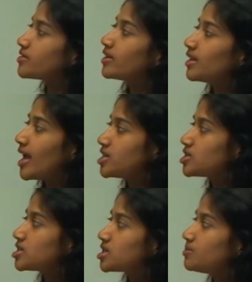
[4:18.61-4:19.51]

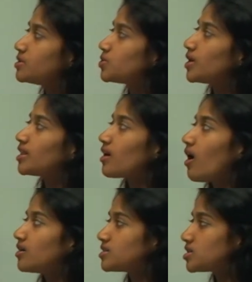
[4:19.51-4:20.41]
relationship between the
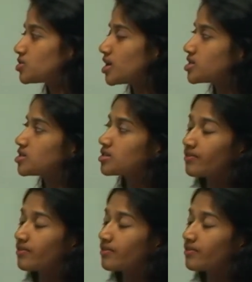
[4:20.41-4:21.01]
concentrations